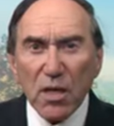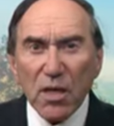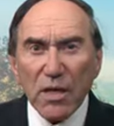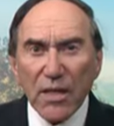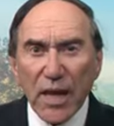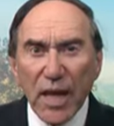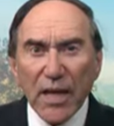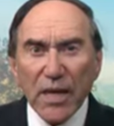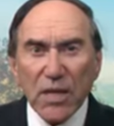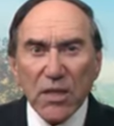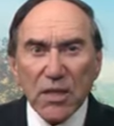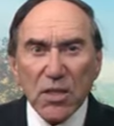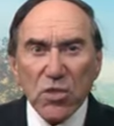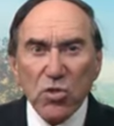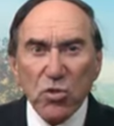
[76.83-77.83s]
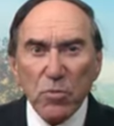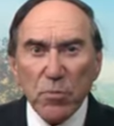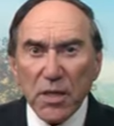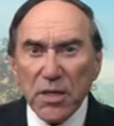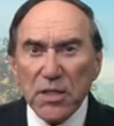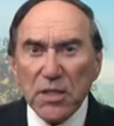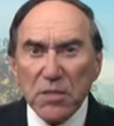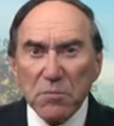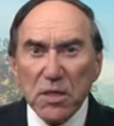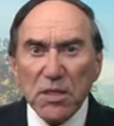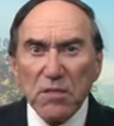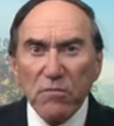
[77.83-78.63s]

can a teacher be dismissed